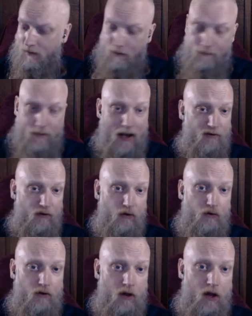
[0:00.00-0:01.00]
a bit. Back to
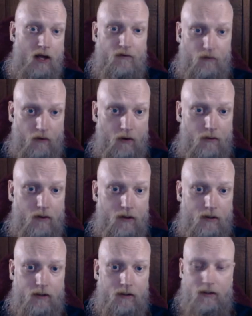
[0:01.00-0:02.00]
the slides, though,
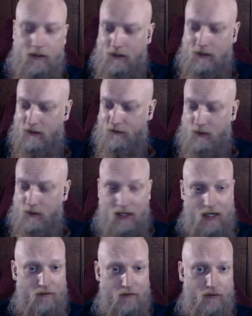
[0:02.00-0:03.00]
so we
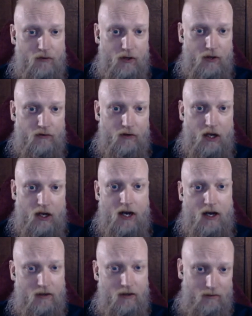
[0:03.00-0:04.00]
can get through this. And
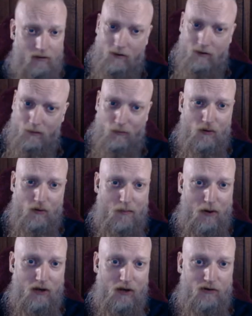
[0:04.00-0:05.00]
I'm going to
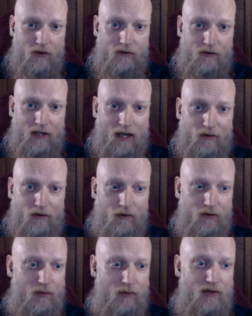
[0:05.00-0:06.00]
apologise again to
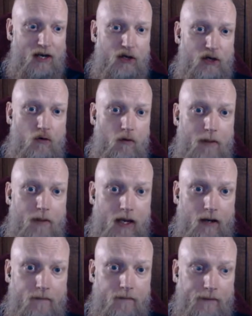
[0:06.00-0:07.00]
especially our Europeans